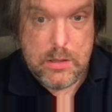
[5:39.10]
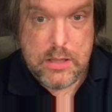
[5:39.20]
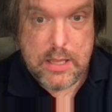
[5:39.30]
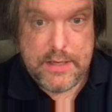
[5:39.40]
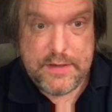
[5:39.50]

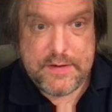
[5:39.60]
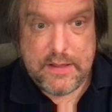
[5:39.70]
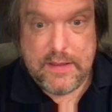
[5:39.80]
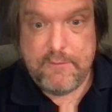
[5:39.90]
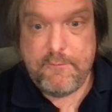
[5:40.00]
Knight to
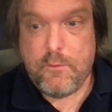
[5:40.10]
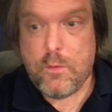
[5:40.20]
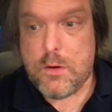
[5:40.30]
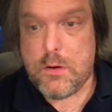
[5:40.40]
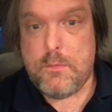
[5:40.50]

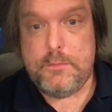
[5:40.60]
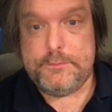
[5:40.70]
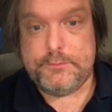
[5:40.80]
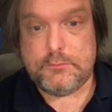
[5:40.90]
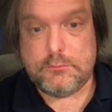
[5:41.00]
e4,
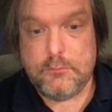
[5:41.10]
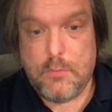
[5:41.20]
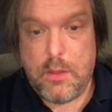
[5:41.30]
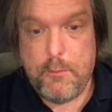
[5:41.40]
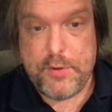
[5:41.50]

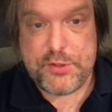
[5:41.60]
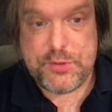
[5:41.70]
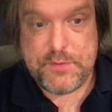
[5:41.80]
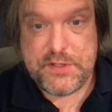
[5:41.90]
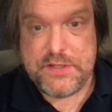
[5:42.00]
bishop
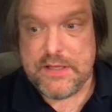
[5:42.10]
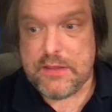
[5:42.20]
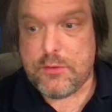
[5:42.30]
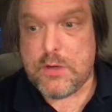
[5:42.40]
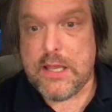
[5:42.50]
to
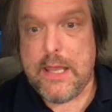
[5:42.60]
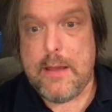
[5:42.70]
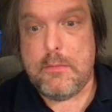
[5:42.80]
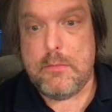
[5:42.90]
d3.